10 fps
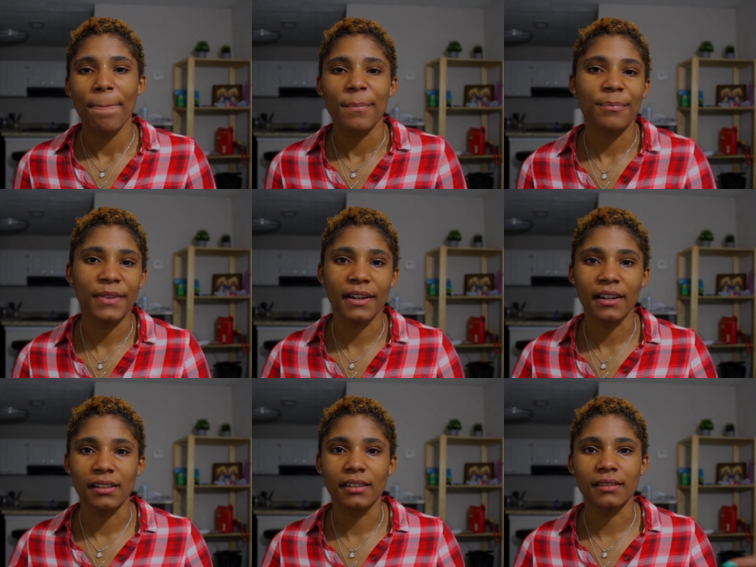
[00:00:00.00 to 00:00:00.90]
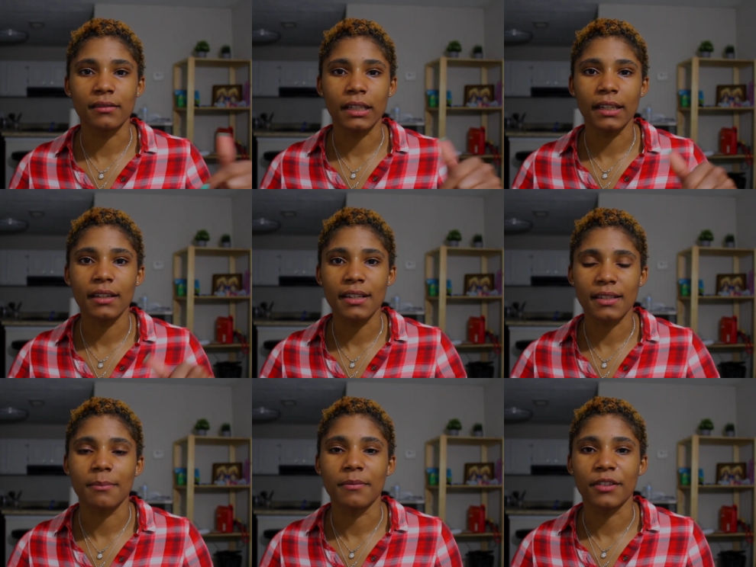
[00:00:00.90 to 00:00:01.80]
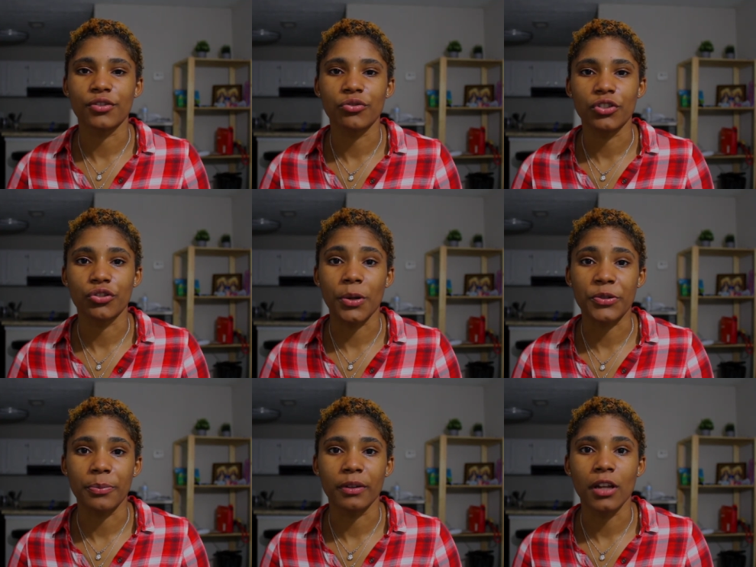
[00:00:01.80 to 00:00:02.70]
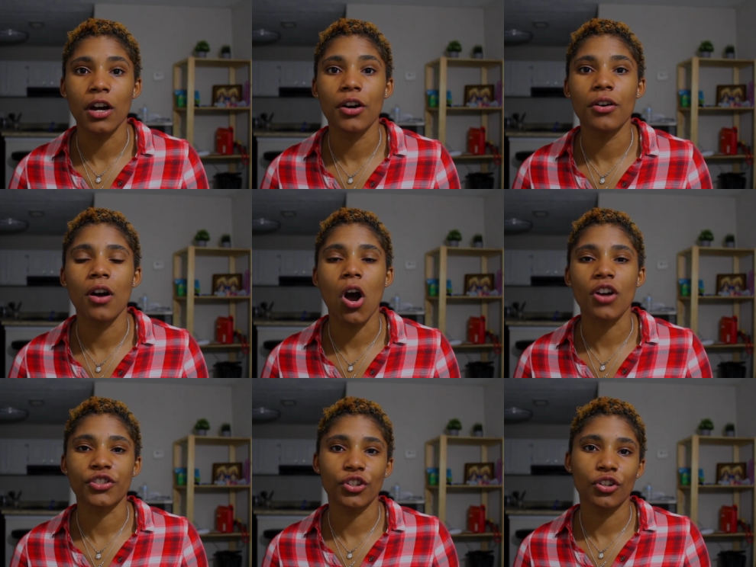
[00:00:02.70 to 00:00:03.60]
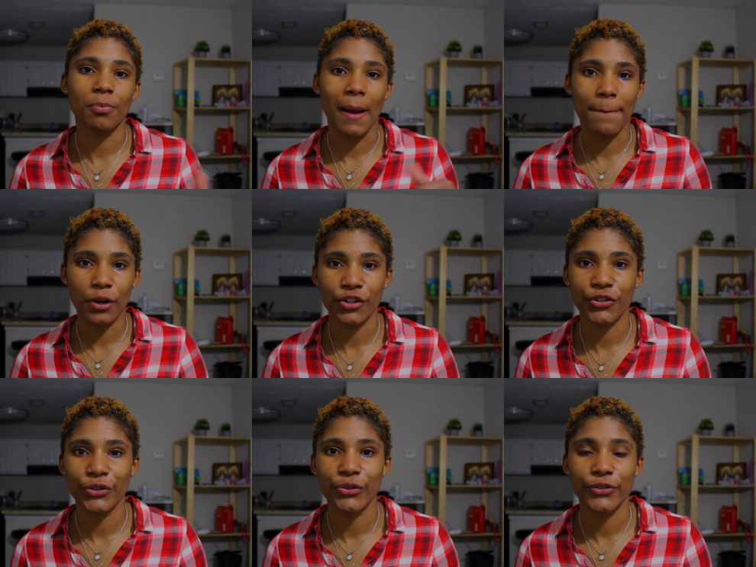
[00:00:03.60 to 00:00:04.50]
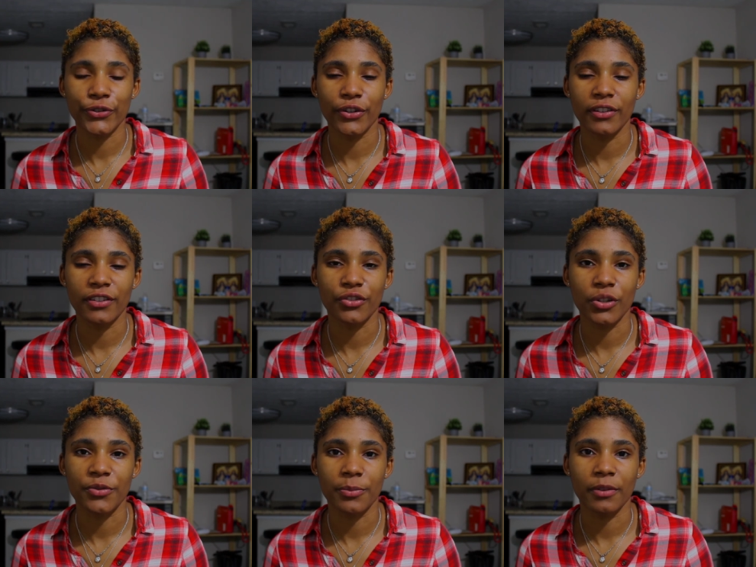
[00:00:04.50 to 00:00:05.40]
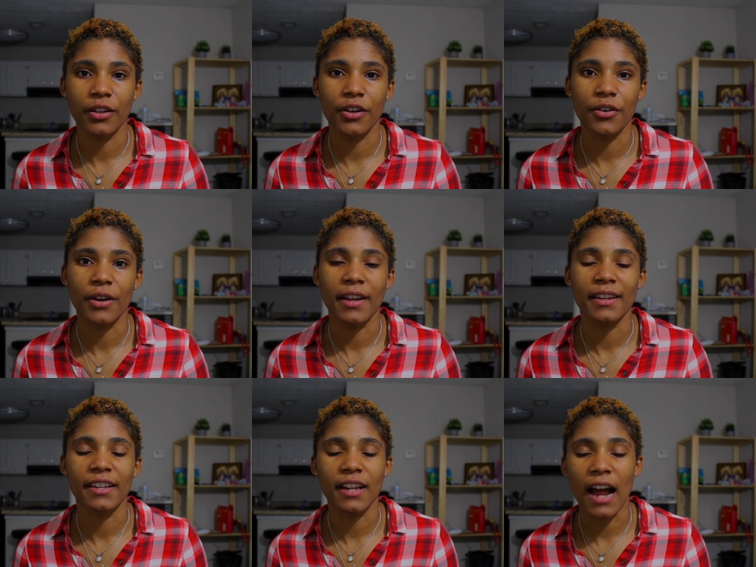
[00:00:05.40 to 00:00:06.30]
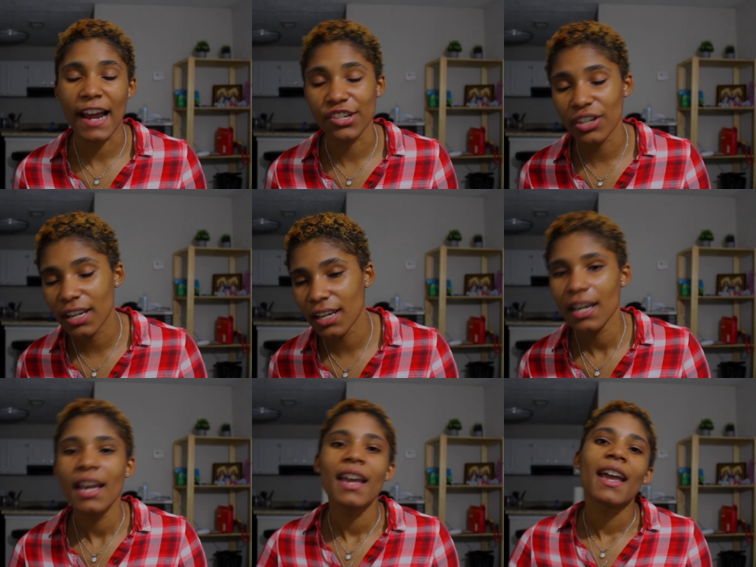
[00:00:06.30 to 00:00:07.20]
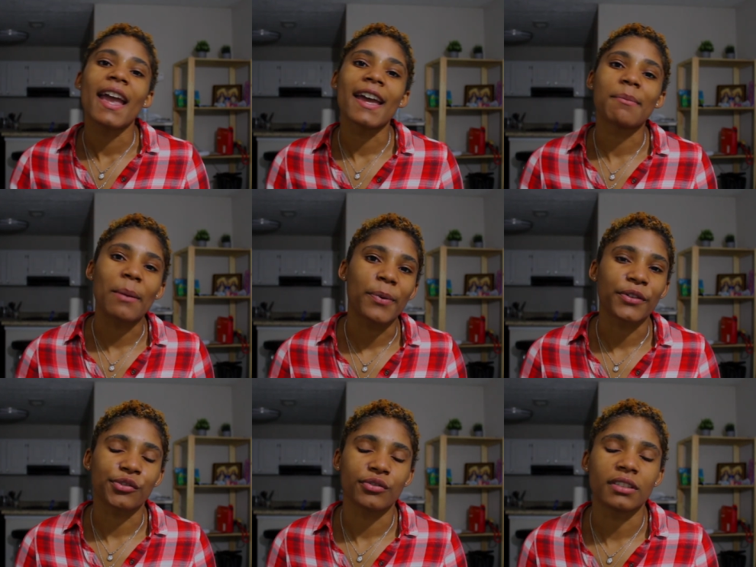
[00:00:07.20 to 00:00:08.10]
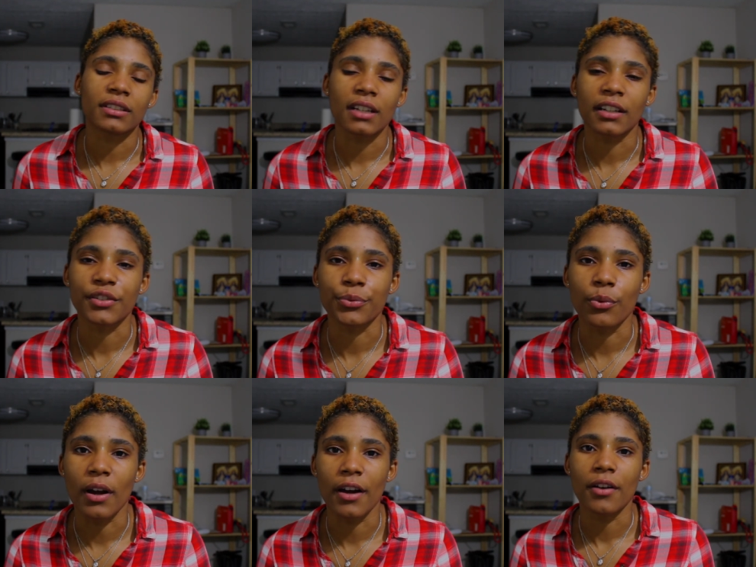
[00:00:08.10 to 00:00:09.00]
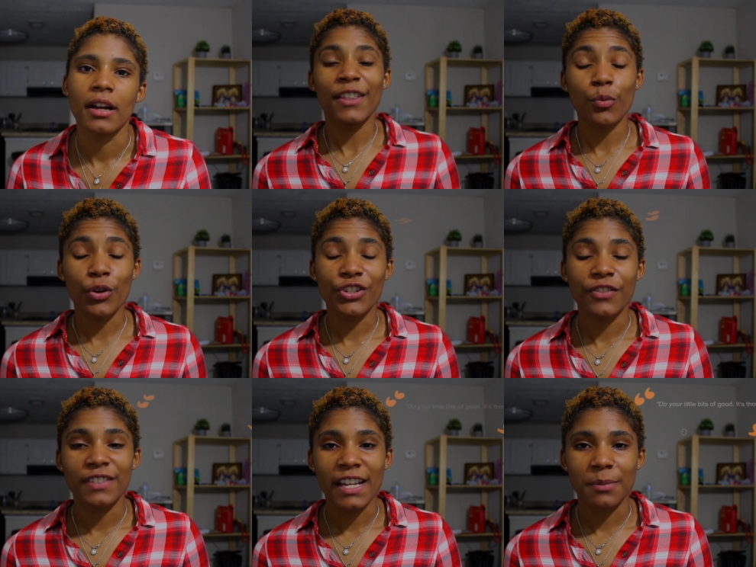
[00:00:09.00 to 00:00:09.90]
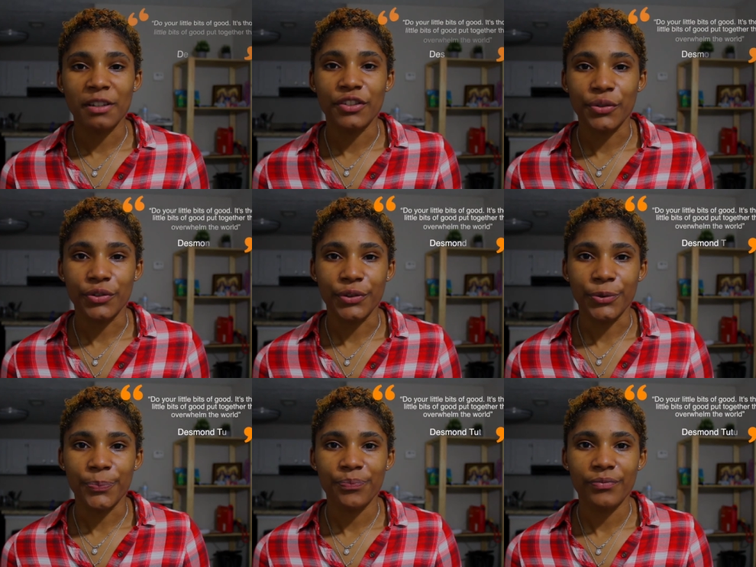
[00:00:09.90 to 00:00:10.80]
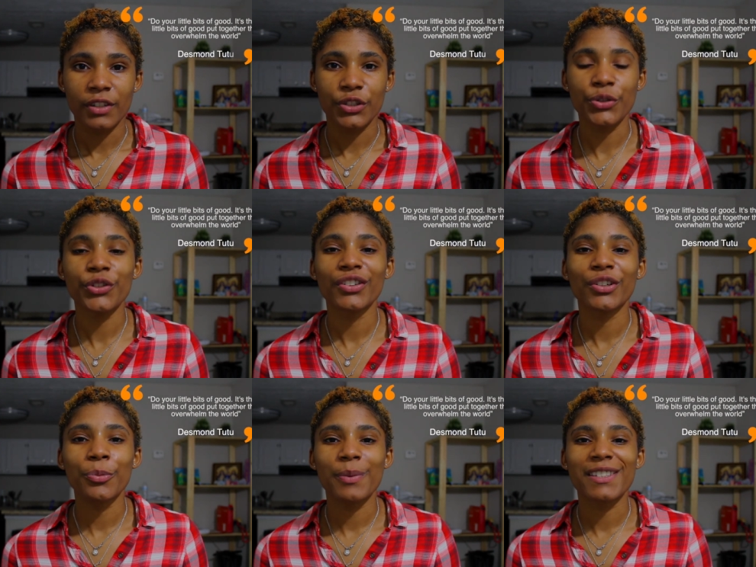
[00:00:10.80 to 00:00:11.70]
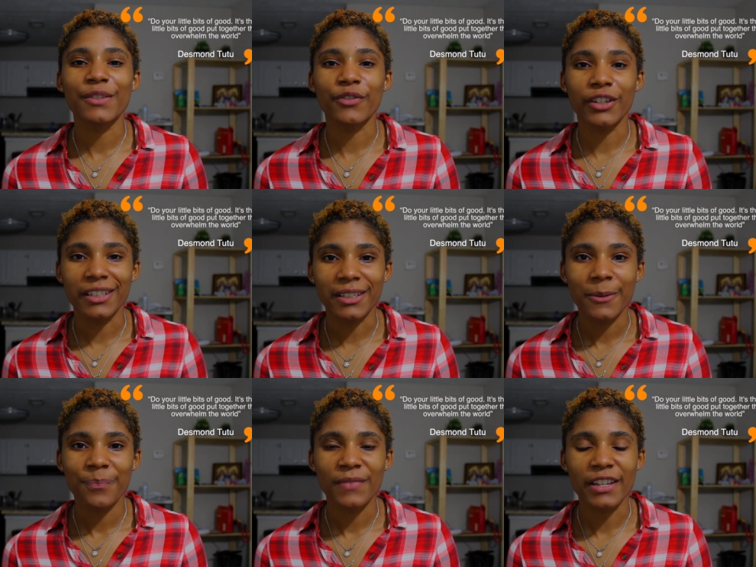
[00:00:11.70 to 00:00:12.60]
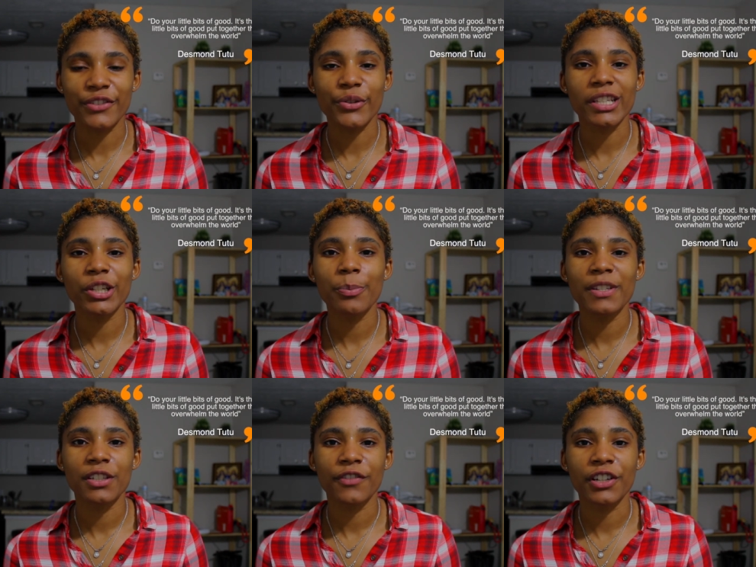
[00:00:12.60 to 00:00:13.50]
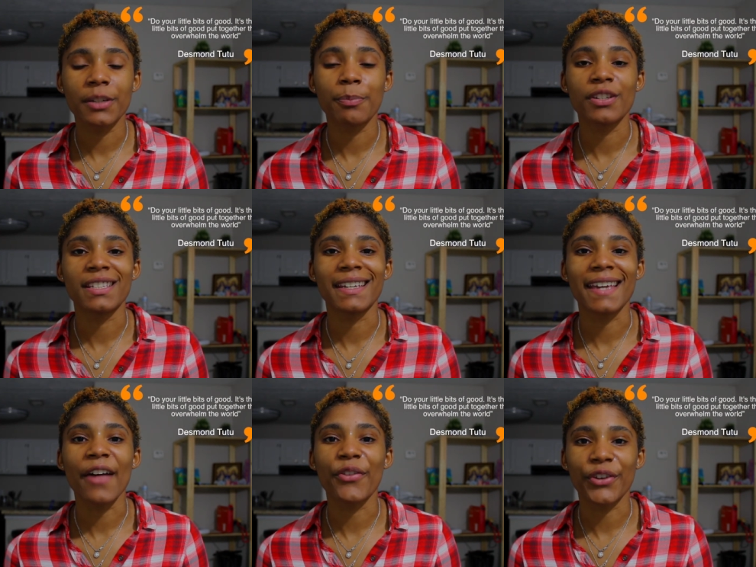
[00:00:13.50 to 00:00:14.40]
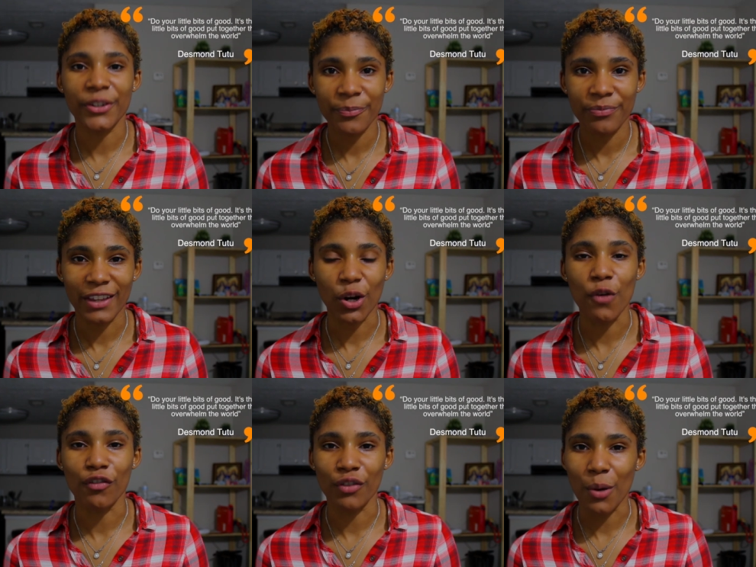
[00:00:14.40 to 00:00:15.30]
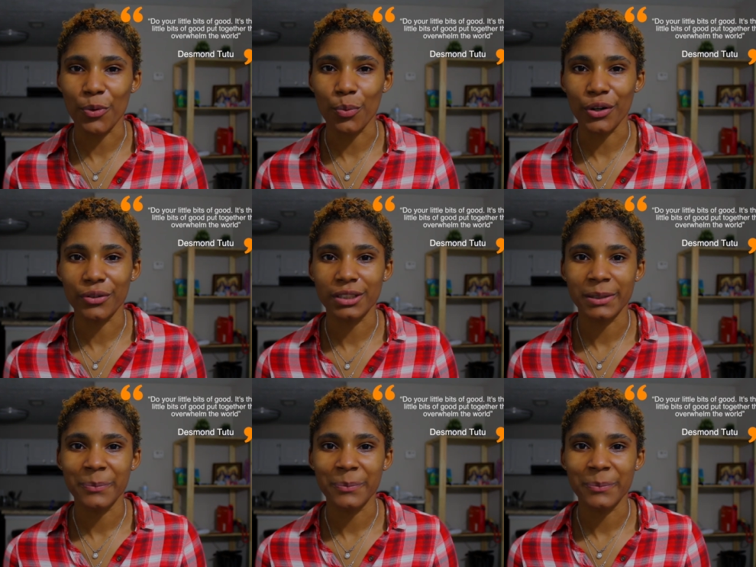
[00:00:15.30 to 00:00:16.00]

The link is in the description below. Also, my personals are in the description below, and IG and my personal TikTok as well. In the words of Desmond Tutu, do your little bits of good. It's those little bits of good put together that overwhelm the world.